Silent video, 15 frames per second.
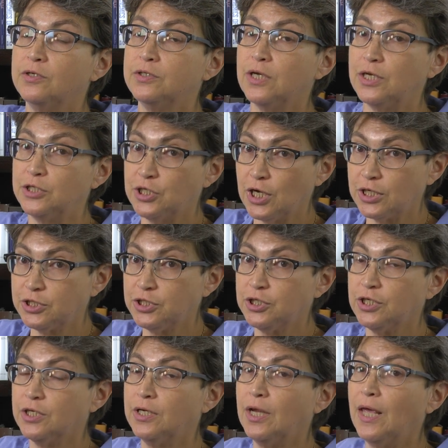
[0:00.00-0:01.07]

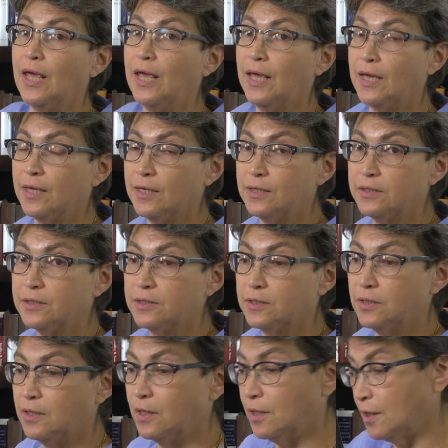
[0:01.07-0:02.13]
digestion and
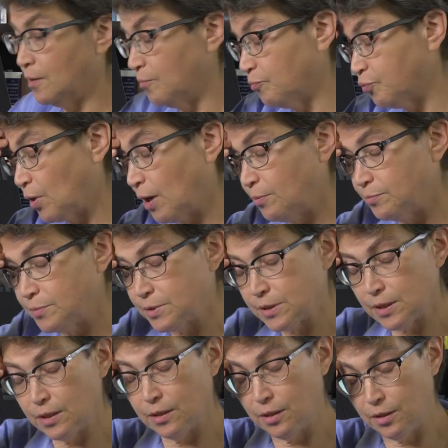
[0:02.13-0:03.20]
um, problems
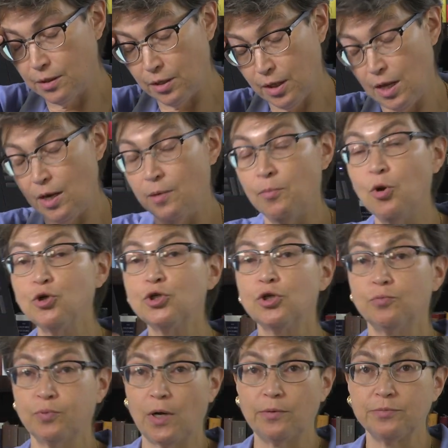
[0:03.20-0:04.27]
uh, and
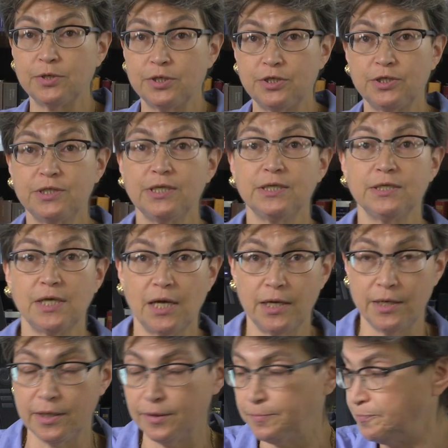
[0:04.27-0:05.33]
emotional problems such as
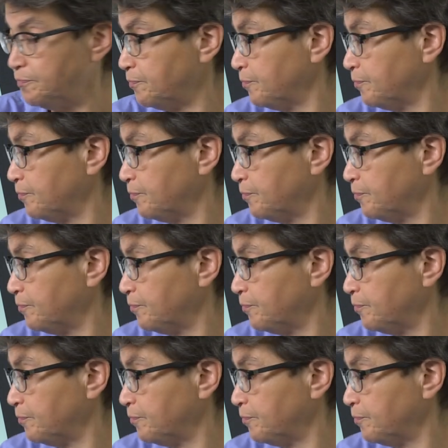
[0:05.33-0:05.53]
anxiety.